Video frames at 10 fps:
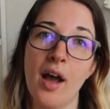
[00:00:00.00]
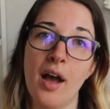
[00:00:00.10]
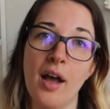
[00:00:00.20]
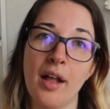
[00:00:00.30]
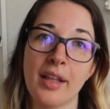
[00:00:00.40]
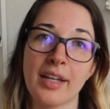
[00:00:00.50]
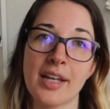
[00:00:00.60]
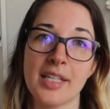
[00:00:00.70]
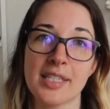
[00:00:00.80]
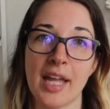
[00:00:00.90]
Like
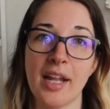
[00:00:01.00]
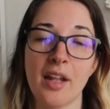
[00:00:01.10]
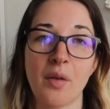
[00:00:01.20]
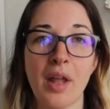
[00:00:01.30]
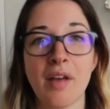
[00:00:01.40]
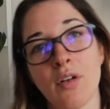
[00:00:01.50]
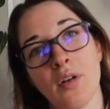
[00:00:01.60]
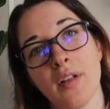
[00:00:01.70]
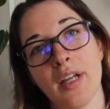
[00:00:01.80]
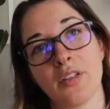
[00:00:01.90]
I said, I don't a
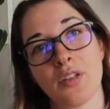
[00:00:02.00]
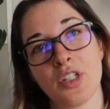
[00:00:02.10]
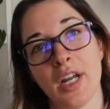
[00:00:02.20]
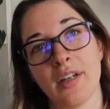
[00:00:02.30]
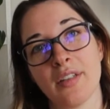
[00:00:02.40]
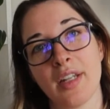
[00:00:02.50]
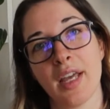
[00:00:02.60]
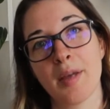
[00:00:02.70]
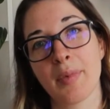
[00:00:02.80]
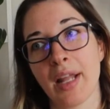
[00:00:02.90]
whole lot to share
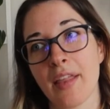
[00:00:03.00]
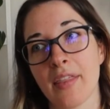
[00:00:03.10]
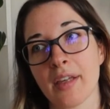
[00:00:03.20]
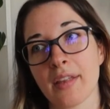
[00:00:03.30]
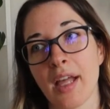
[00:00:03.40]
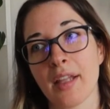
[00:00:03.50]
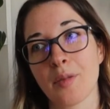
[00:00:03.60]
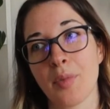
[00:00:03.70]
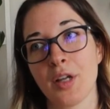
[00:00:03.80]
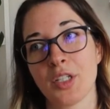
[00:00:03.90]
today, but I think that
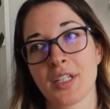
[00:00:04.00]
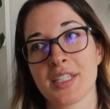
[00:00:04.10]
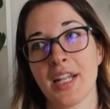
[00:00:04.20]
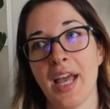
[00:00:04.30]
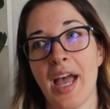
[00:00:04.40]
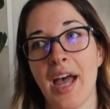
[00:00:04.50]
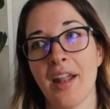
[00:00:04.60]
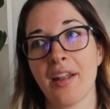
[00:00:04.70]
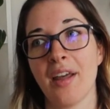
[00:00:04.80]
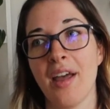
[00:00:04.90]
the projects that I
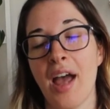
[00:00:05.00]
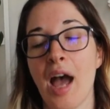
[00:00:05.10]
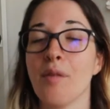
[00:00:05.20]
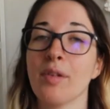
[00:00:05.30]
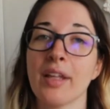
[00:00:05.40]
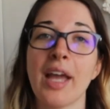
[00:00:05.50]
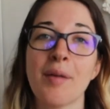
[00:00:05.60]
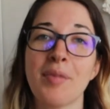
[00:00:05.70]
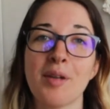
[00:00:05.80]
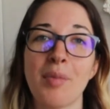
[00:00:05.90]
had I'm really
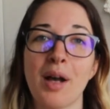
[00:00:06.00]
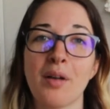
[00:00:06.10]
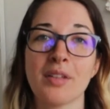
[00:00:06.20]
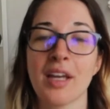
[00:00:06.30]
happy about.